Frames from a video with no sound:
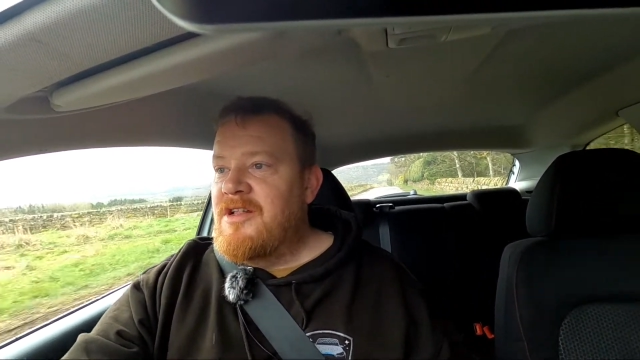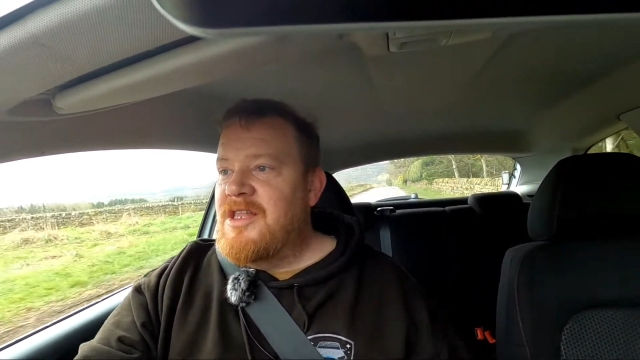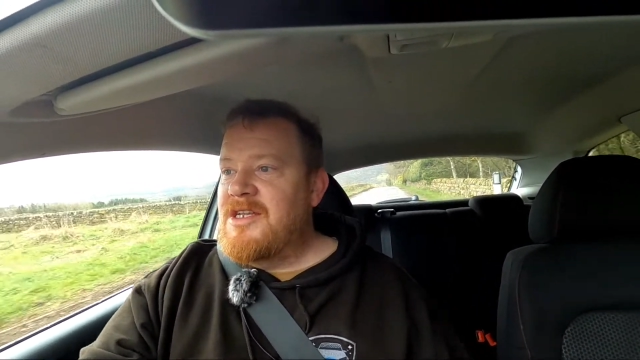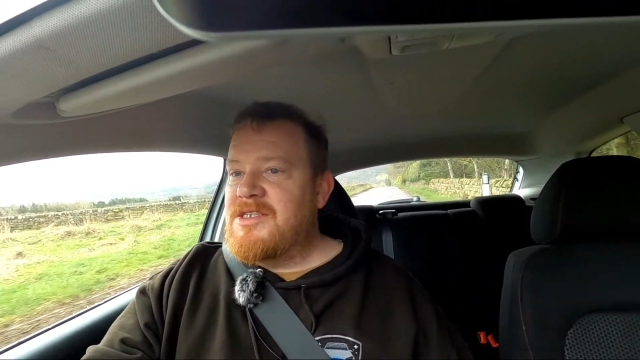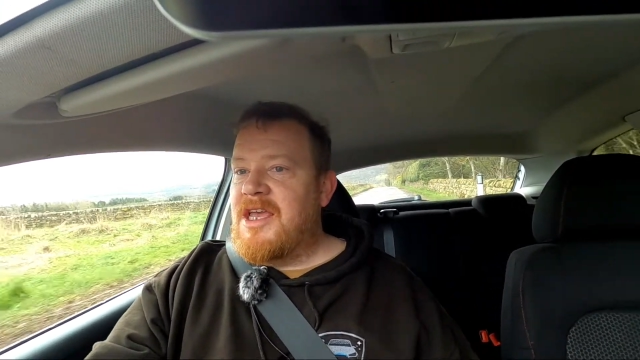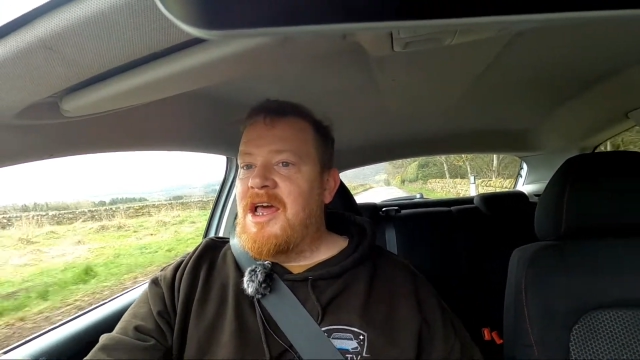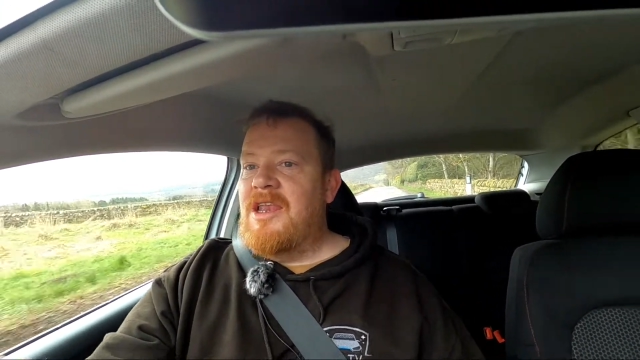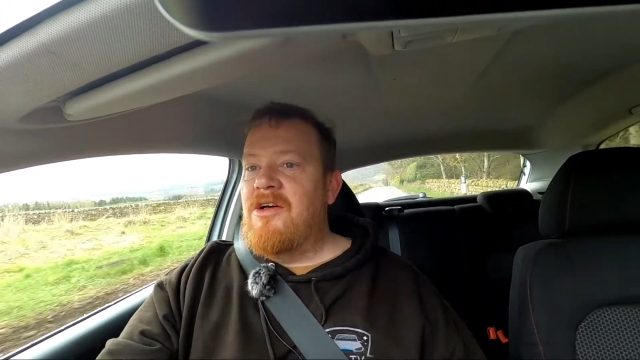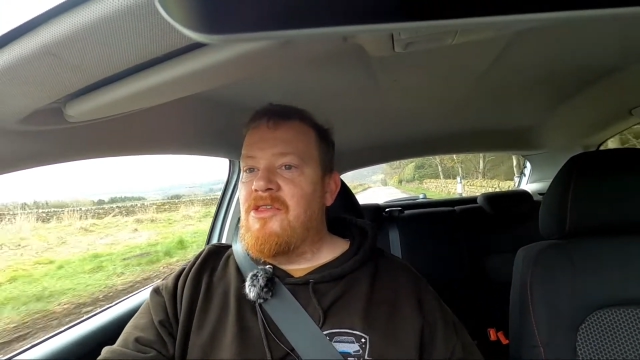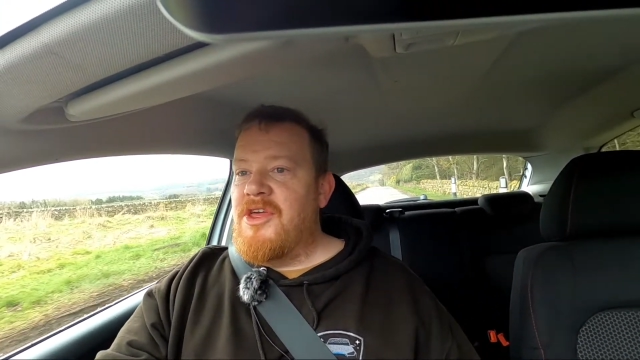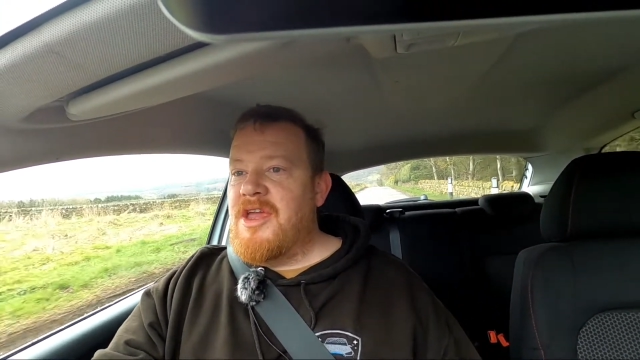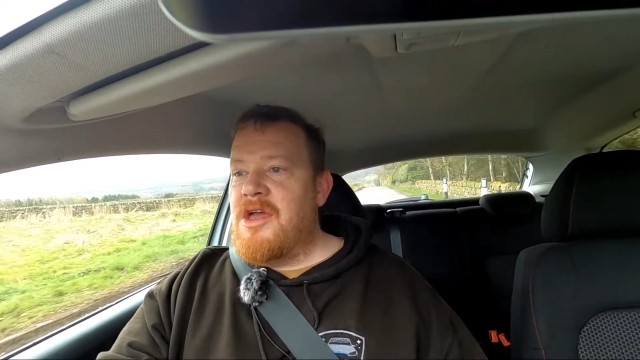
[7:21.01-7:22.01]
Let's get a little
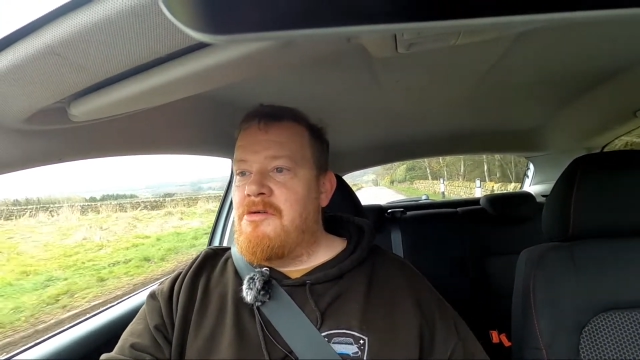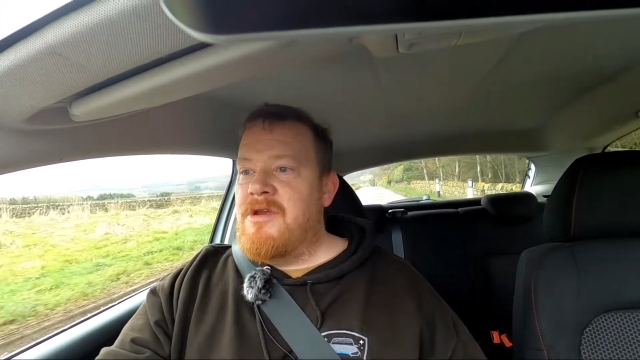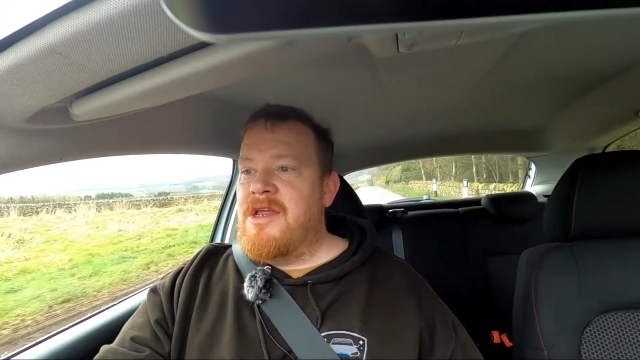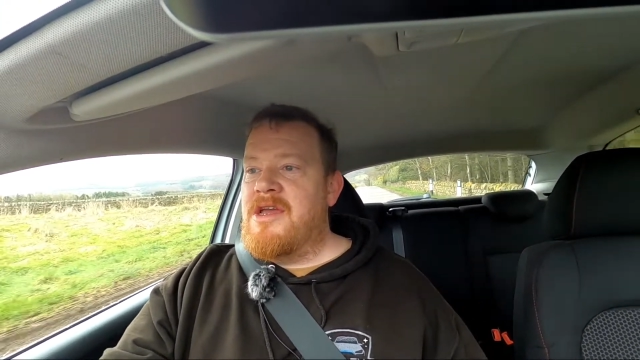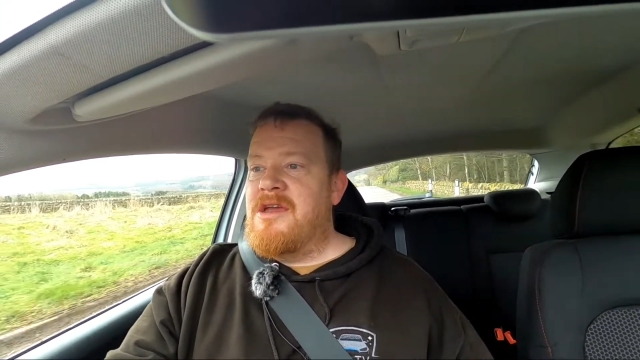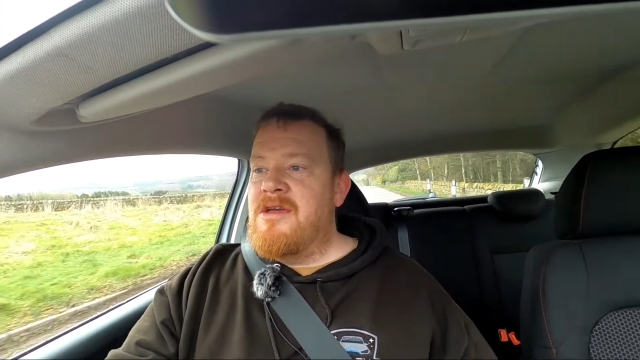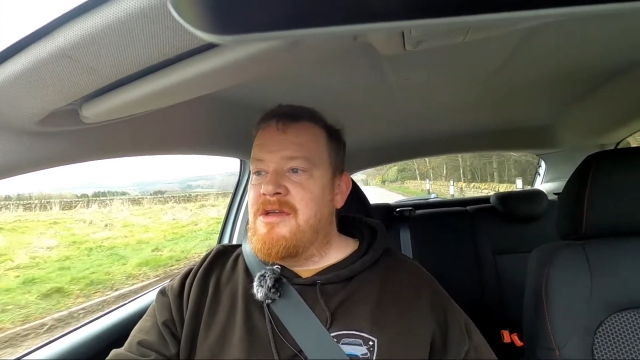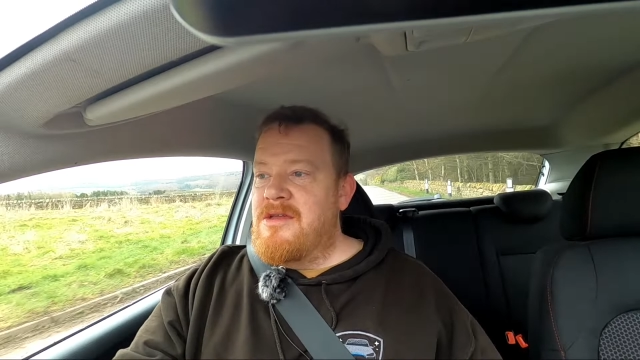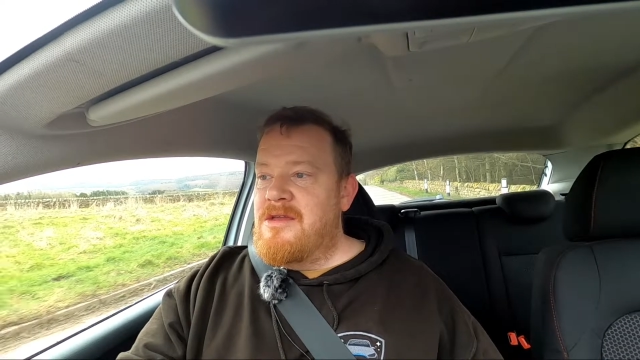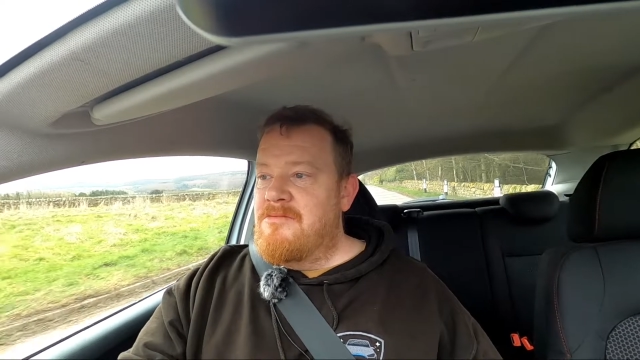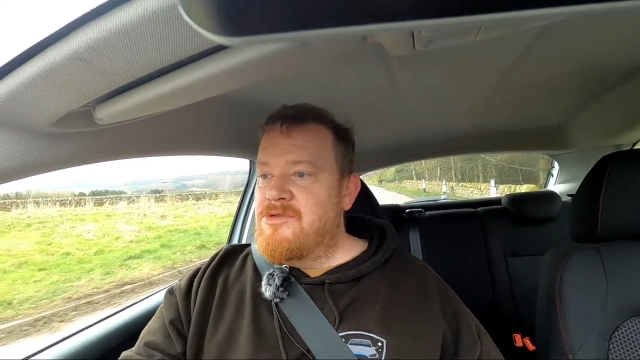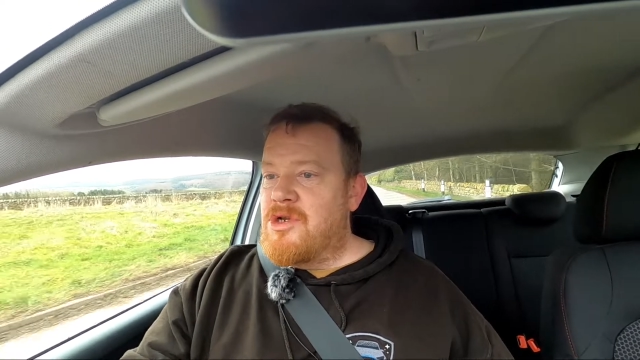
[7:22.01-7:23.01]
thing going here.
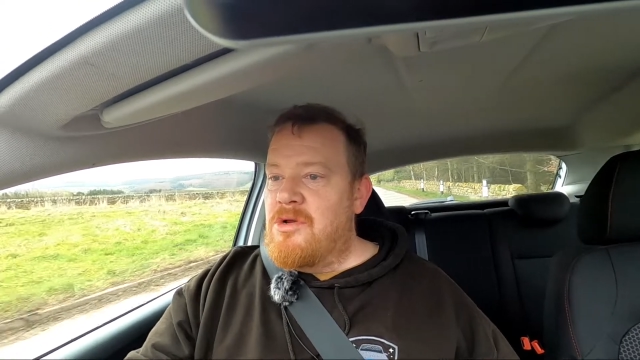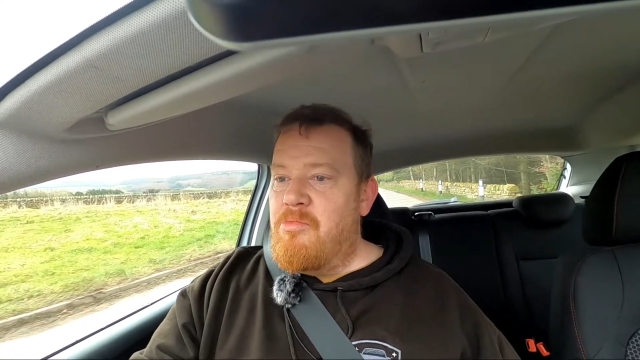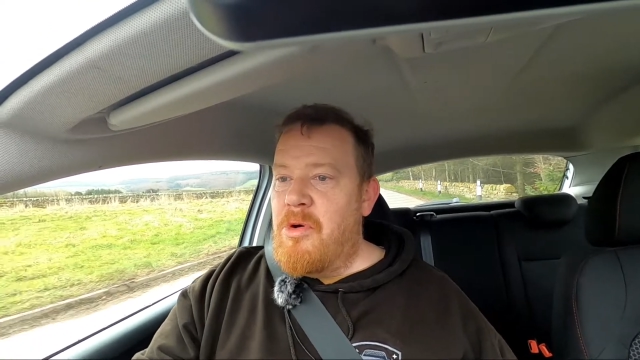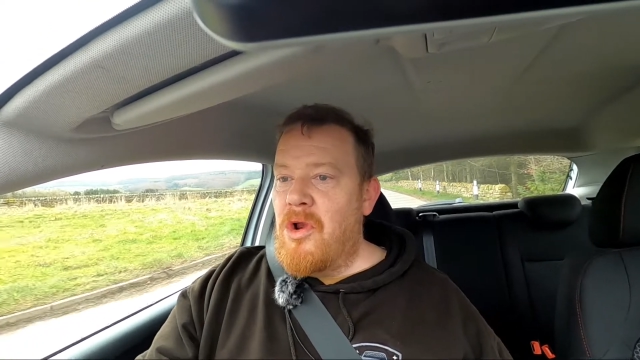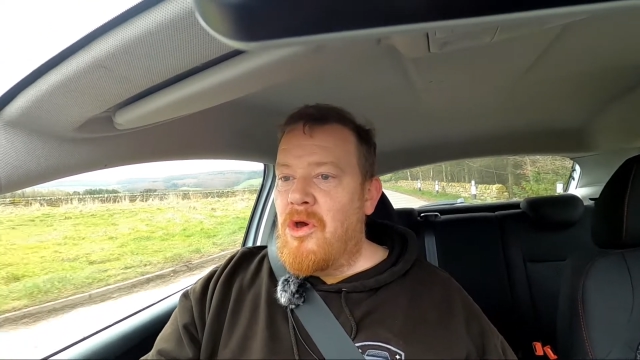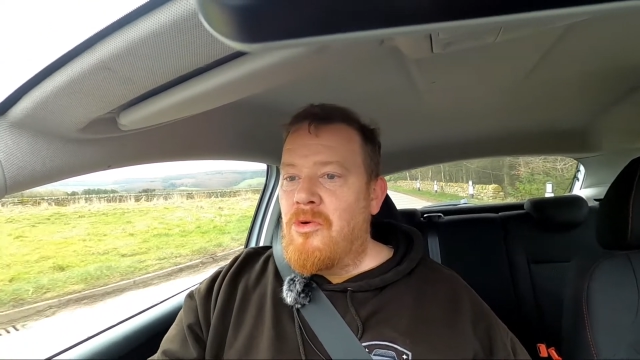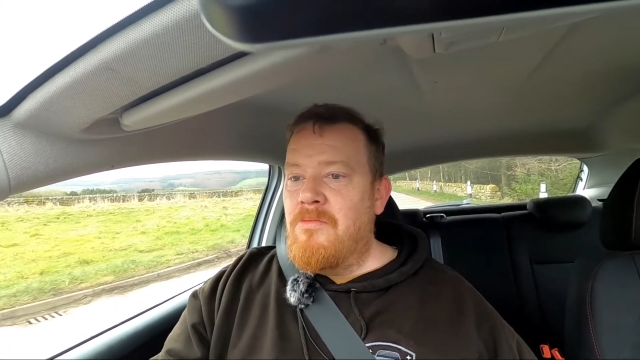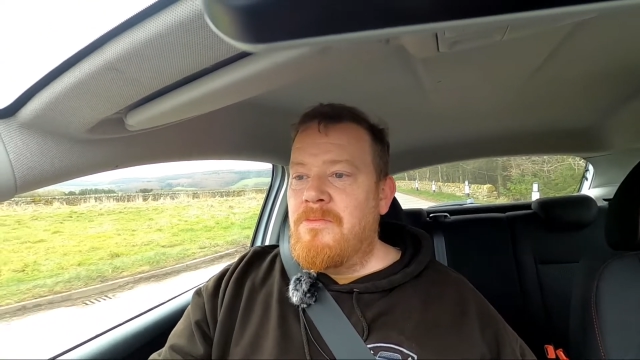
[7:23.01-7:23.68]
I'm just going to pull up.